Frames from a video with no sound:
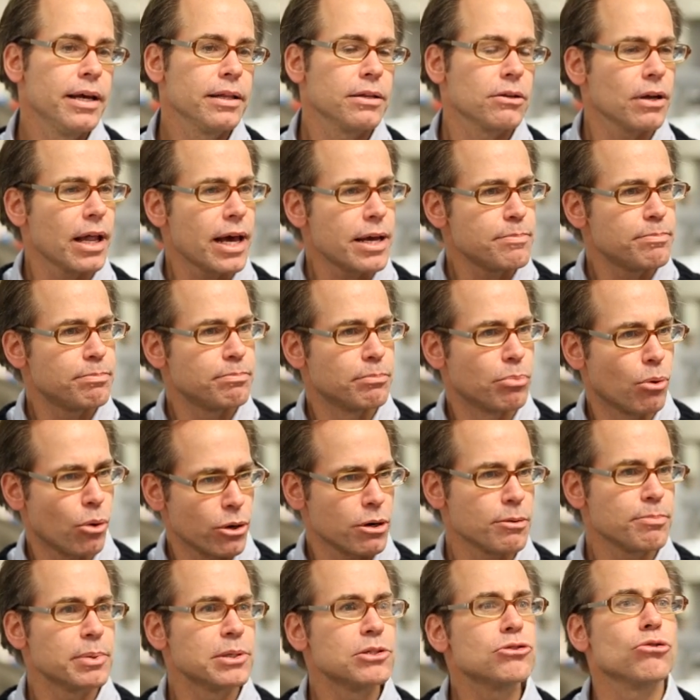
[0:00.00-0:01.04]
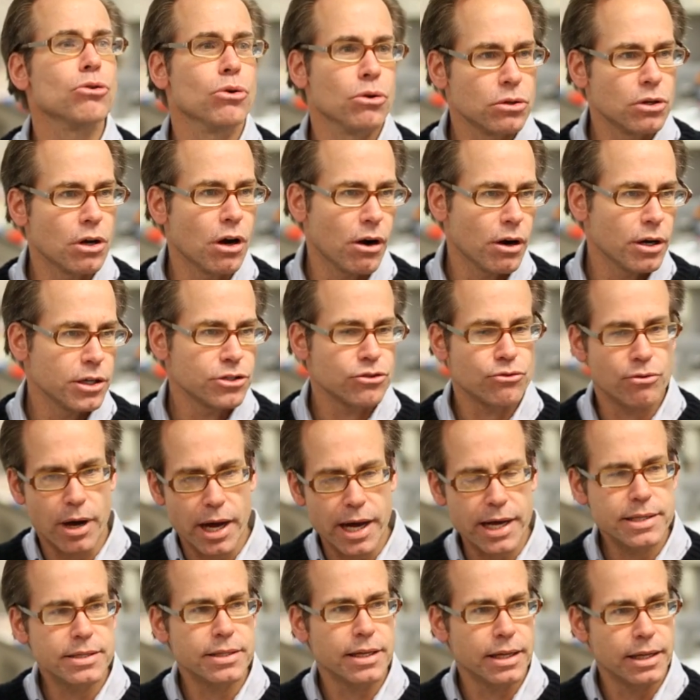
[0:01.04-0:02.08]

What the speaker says: They're like border patrol guards, right?